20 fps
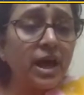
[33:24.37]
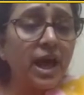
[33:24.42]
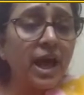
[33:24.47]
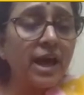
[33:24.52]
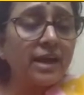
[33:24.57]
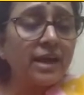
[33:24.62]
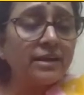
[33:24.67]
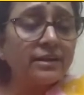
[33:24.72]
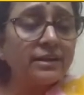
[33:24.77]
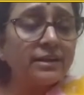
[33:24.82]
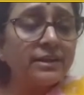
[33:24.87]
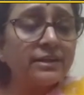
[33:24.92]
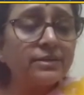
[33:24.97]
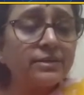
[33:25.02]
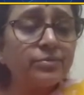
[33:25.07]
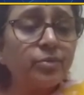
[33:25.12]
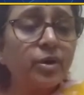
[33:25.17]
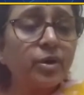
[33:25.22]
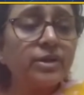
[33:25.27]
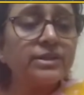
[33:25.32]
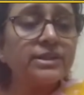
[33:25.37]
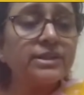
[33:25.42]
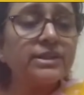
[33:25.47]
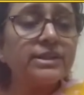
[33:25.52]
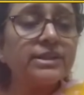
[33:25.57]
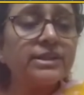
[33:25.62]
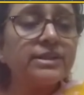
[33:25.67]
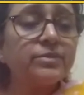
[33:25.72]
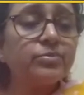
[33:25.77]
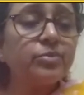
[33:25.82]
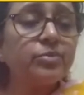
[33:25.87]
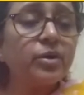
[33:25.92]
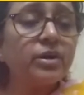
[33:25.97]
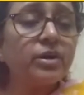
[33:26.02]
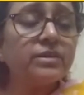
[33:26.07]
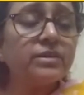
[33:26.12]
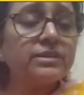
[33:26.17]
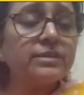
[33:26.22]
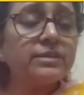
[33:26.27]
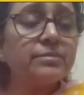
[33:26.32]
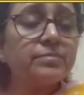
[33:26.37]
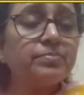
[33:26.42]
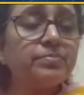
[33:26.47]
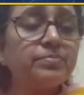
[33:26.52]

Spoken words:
And here what they did was in